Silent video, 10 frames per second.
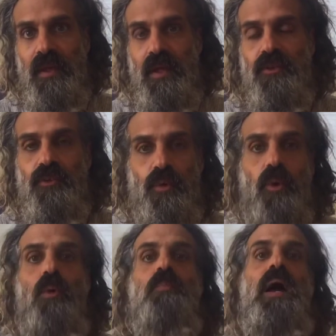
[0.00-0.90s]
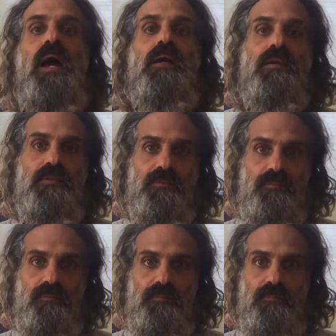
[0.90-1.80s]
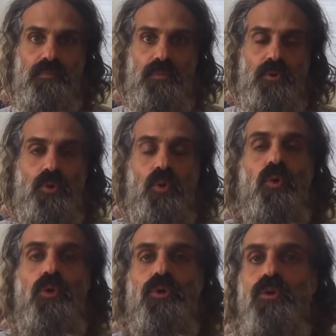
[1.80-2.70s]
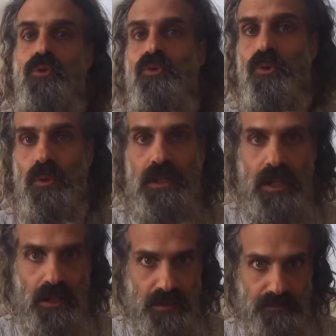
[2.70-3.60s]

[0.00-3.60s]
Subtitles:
So go back to who you truly are